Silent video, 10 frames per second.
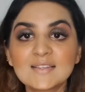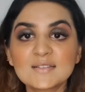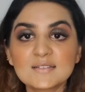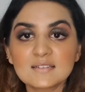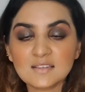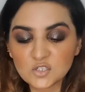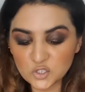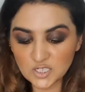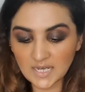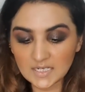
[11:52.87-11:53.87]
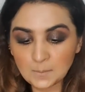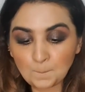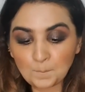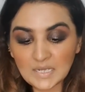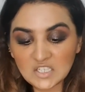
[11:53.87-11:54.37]
this is in the shade
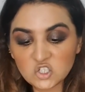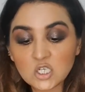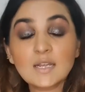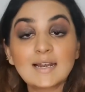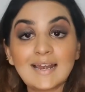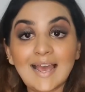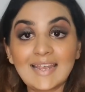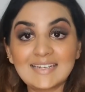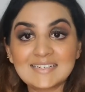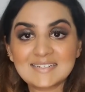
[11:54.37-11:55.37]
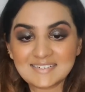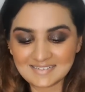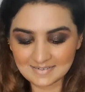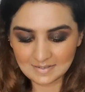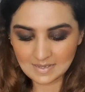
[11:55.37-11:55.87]
Peach Light.
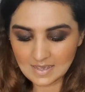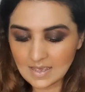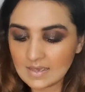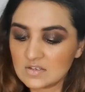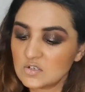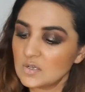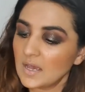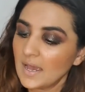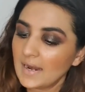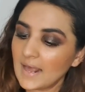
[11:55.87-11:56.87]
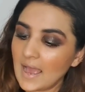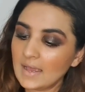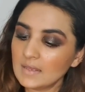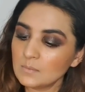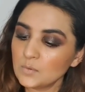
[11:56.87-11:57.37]
And
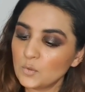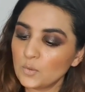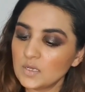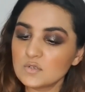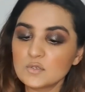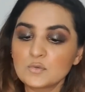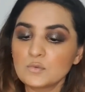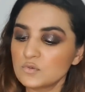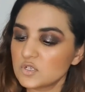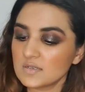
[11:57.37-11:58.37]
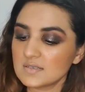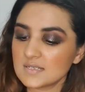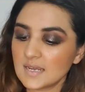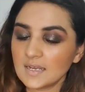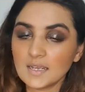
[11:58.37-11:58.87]
I am going to just
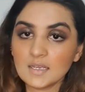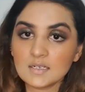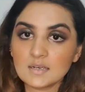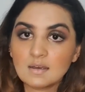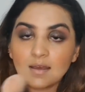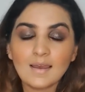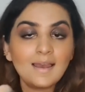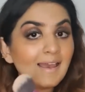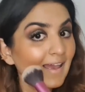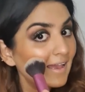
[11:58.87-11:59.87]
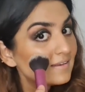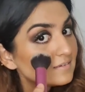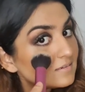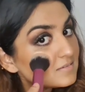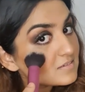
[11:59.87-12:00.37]
take it and
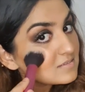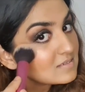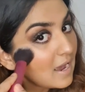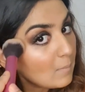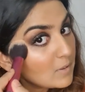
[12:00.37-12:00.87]
just dab it